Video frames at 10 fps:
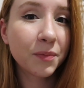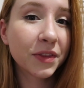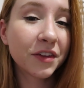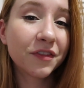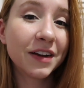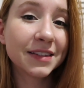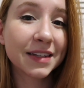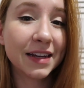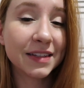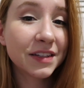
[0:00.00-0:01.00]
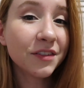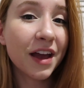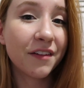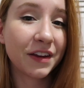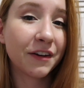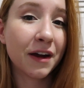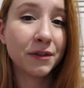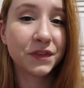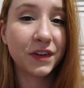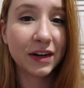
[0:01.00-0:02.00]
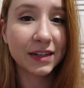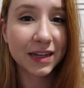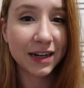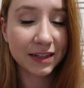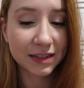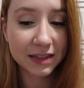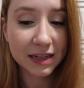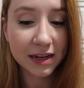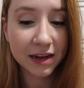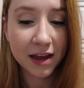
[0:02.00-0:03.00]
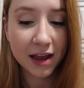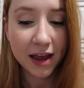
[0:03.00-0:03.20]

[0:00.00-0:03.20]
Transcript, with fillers: but the friends that I still have here, I was very excited to see.